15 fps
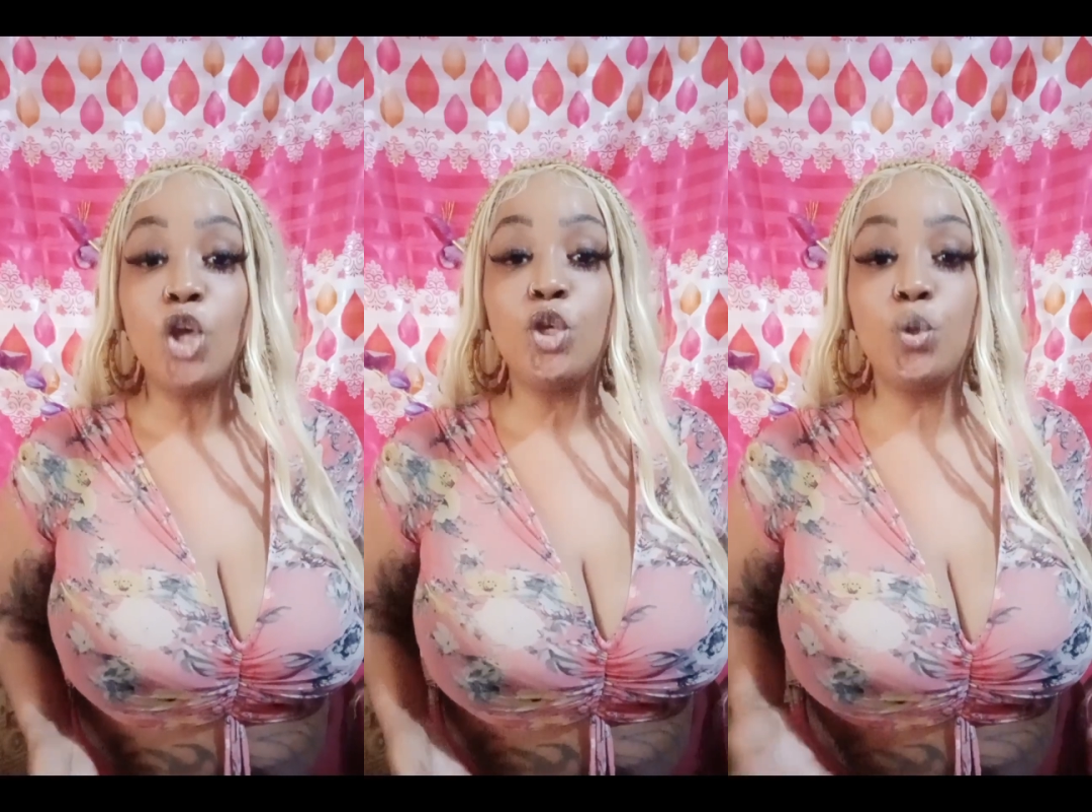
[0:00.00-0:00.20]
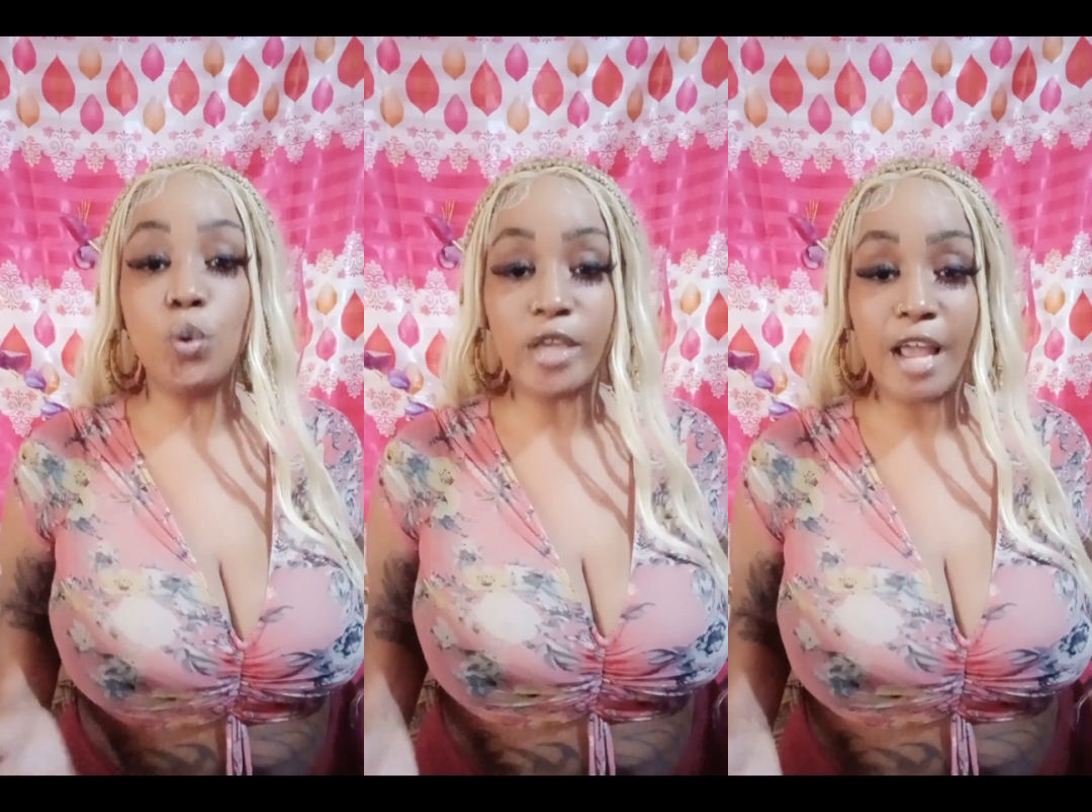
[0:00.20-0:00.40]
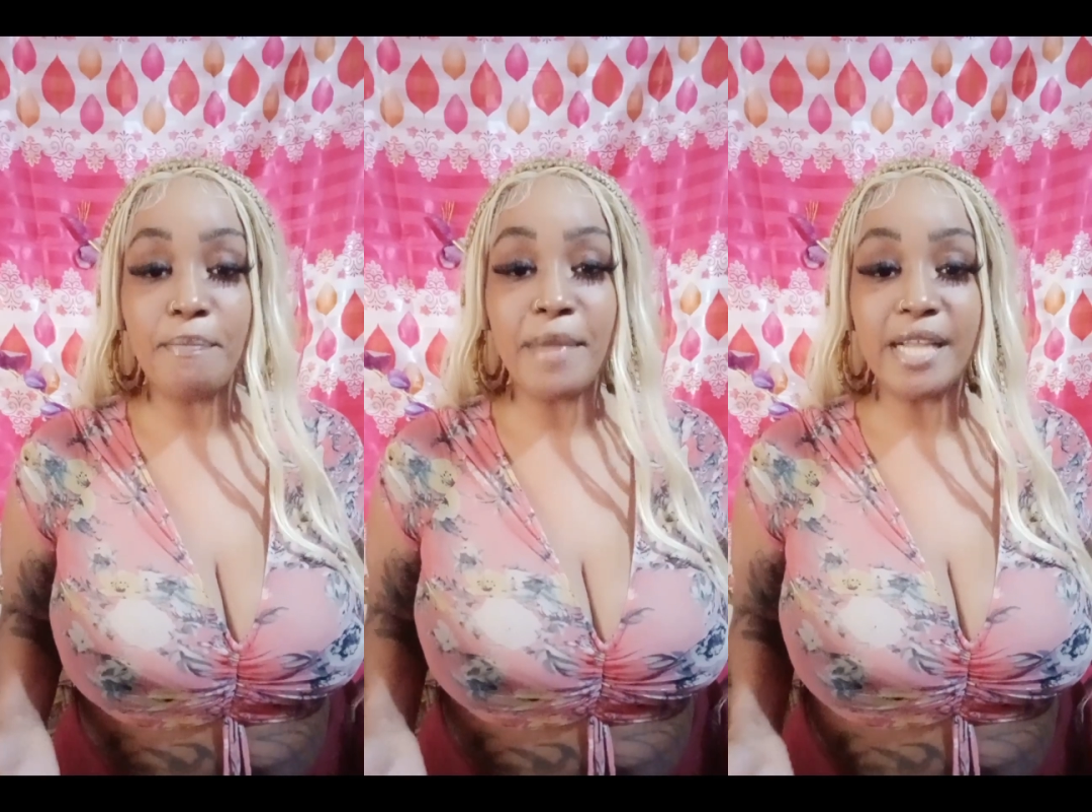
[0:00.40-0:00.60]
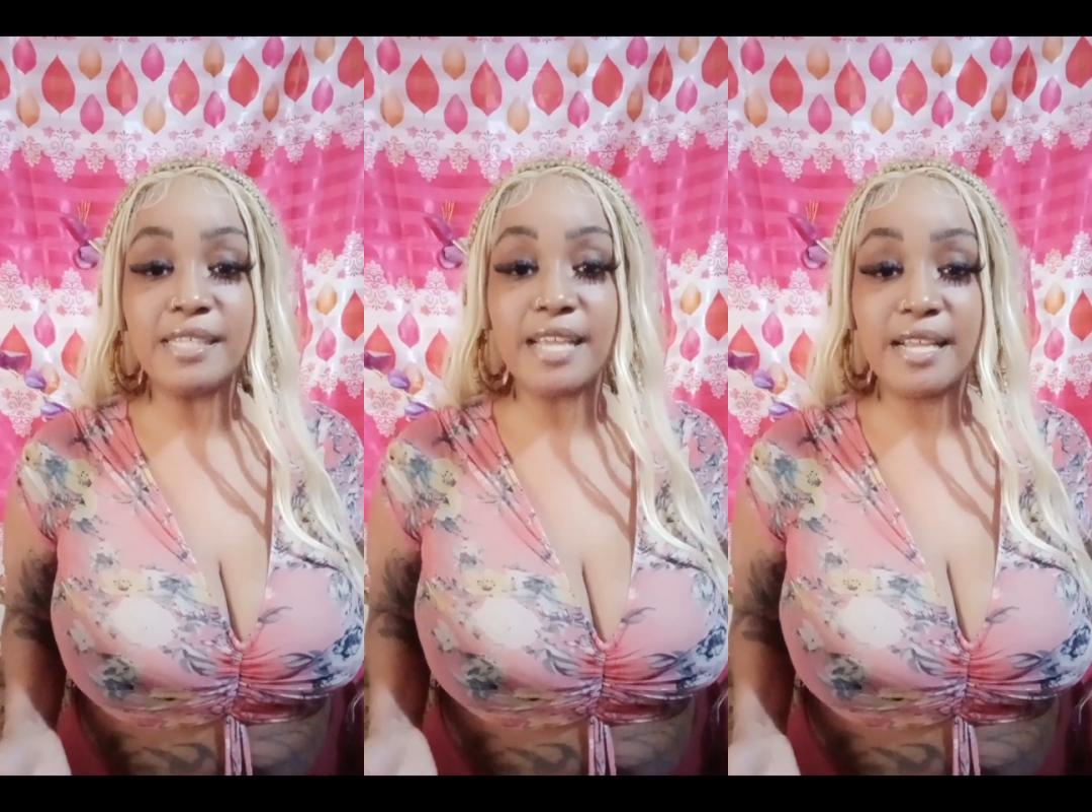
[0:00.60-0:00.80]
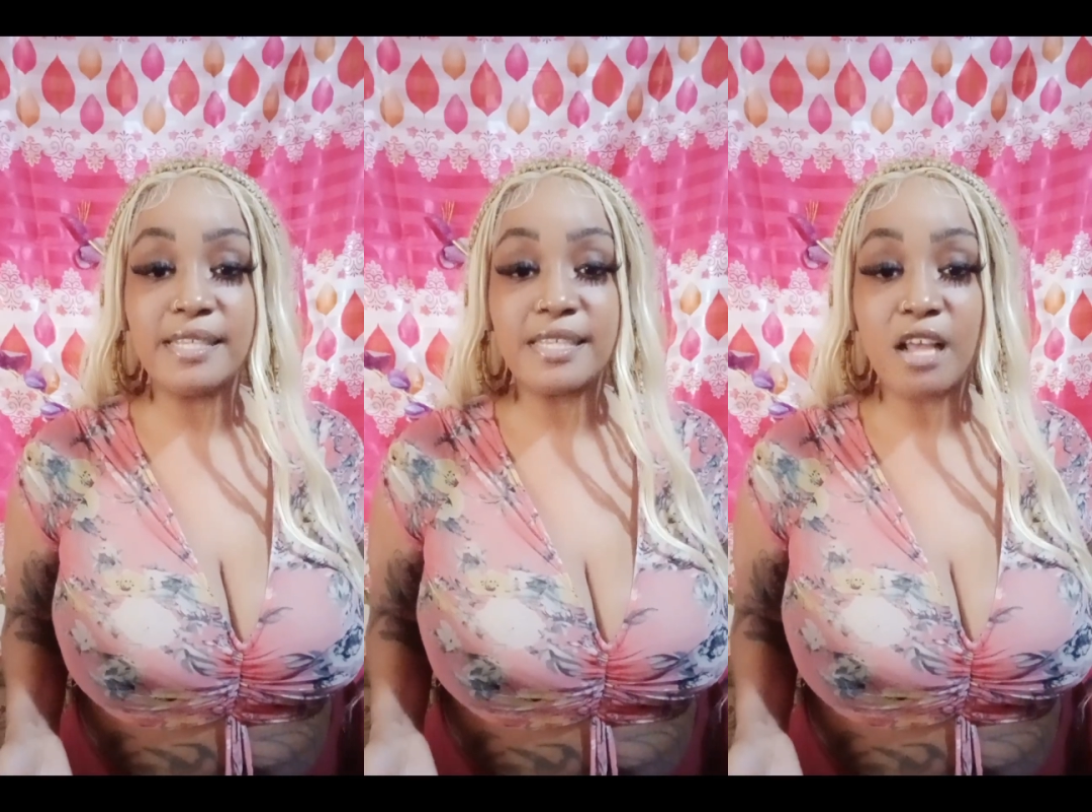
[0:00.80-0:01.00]
You can
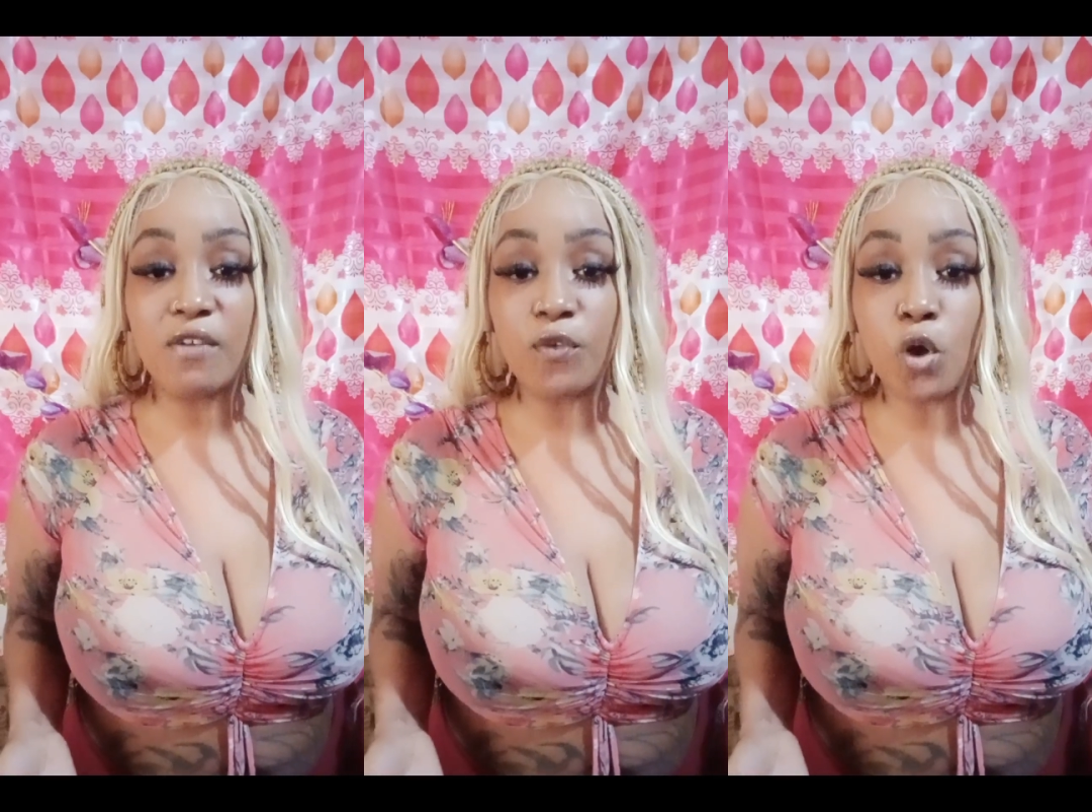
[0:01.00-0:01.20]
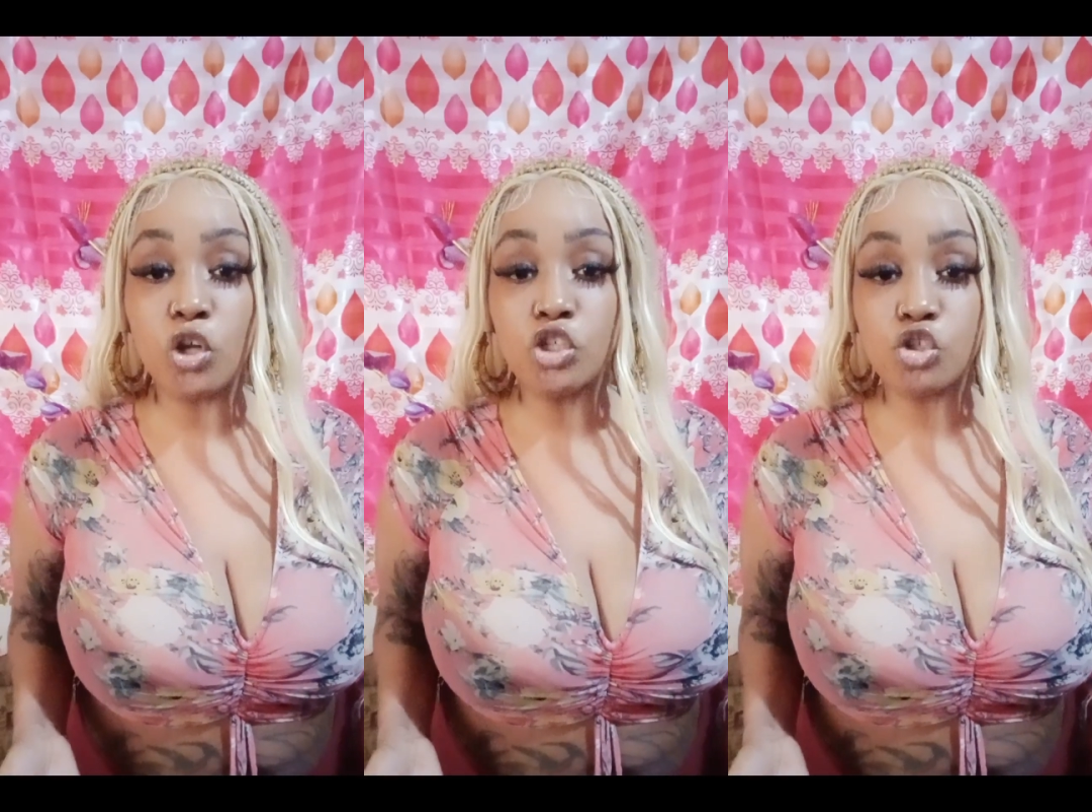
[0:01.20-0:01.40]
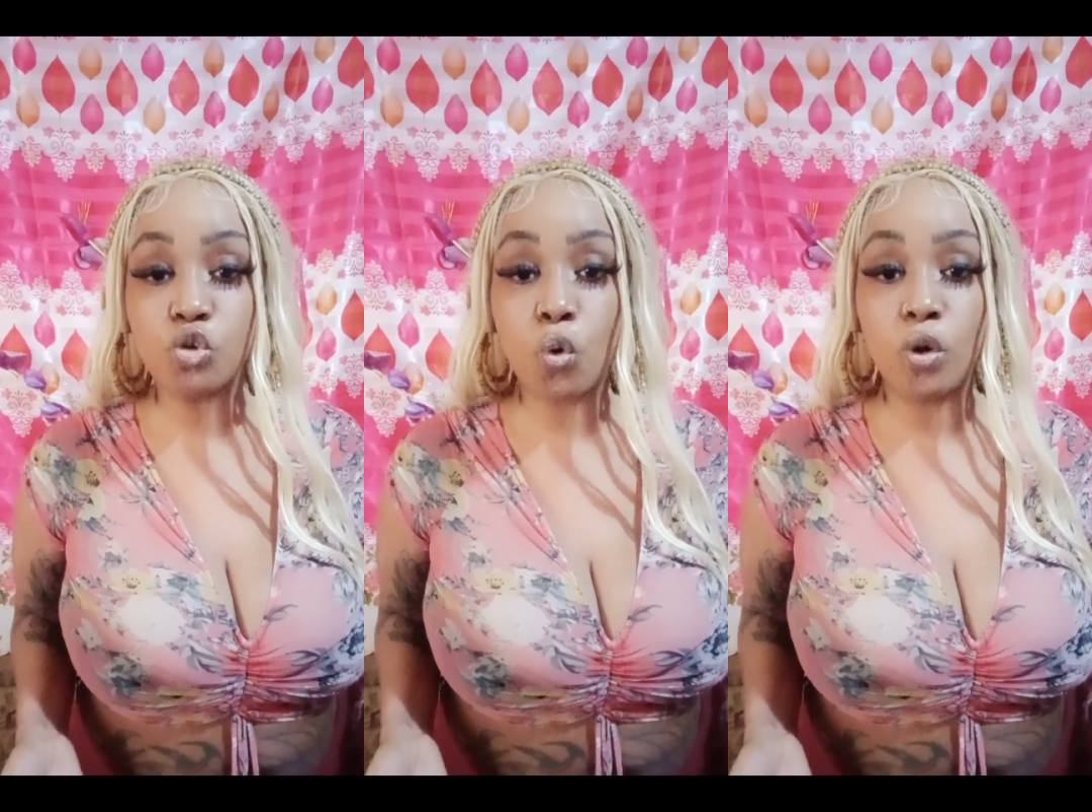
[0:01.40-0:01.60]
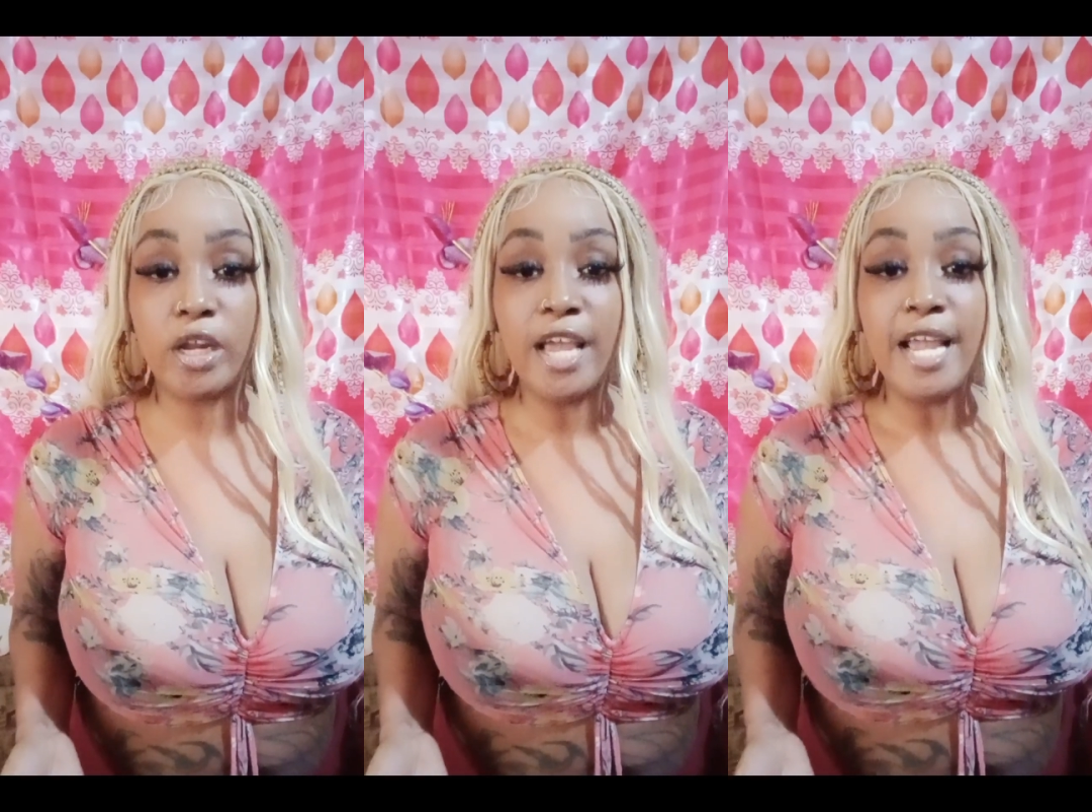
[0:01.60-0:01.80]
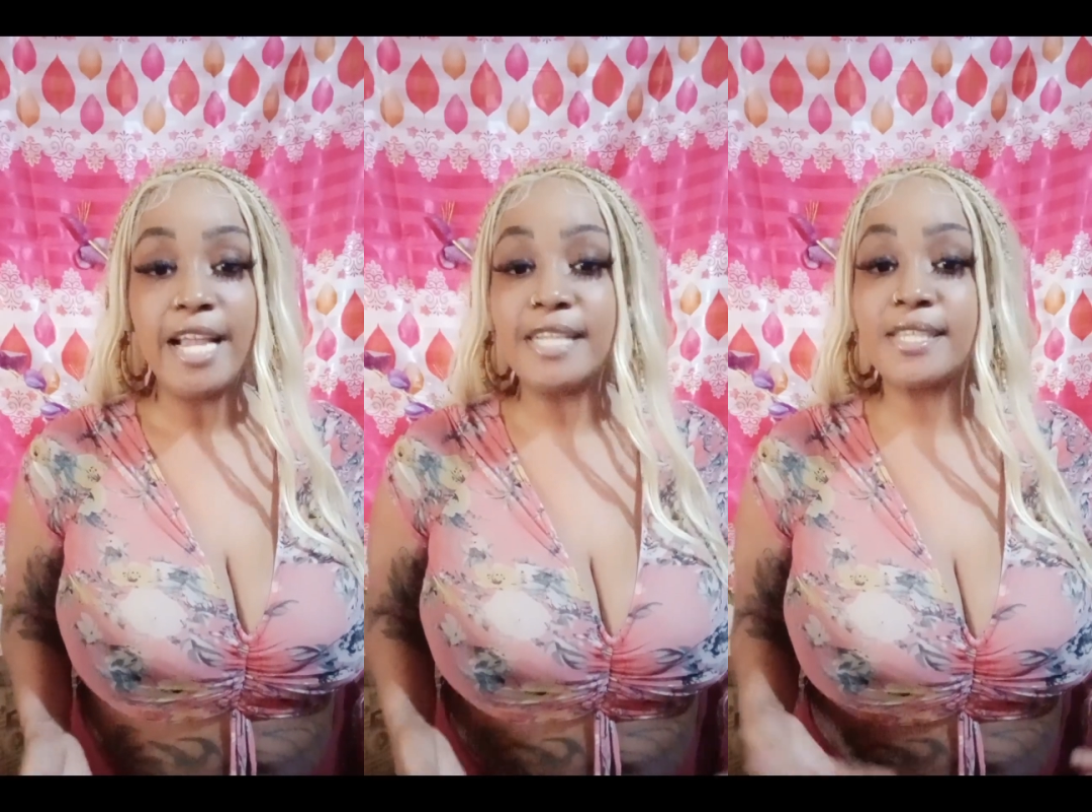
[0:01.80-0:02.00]
maintain self-control.
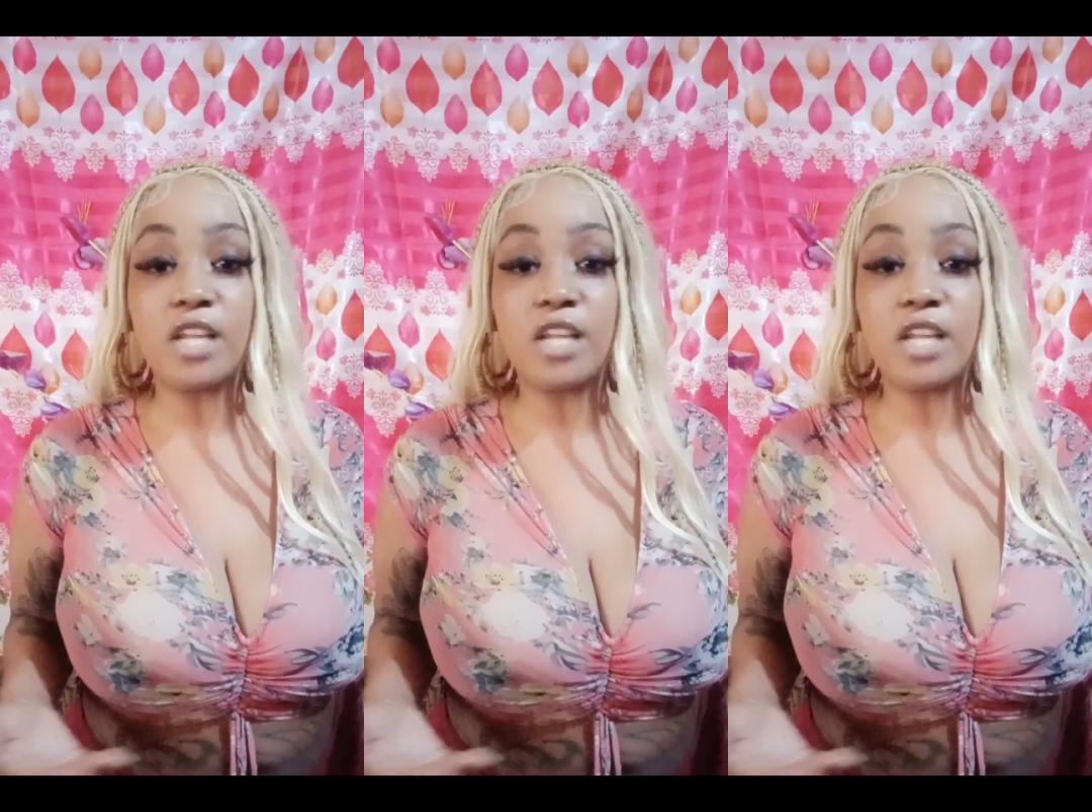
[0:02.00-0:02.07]
It's